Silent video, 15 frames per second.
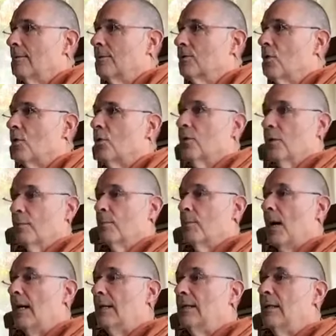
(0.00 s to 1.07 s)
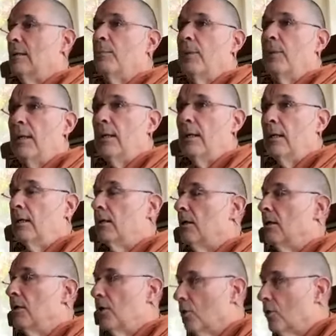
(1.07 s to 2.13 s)
So bhakti being
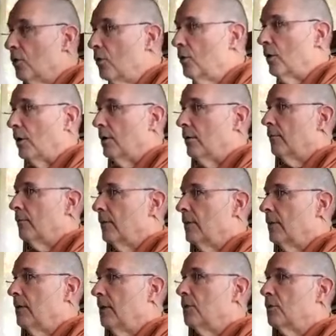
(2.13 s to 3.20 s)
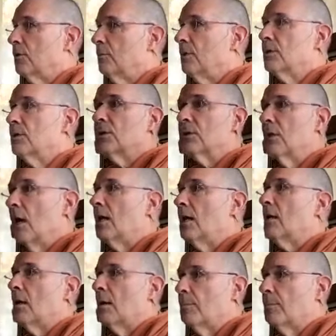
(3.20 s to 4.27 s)
nirguna in nature means it's
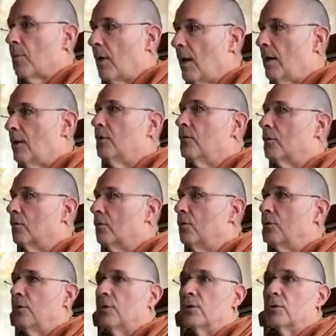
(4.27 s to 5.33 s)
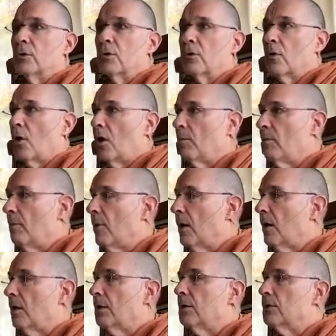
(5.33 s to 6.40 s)
not a product of the gunas. Karma
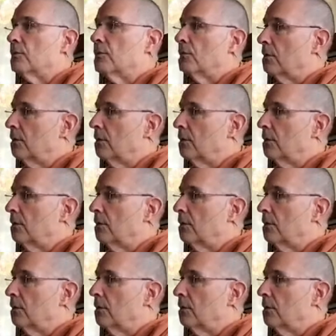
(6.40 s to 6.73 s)
marg is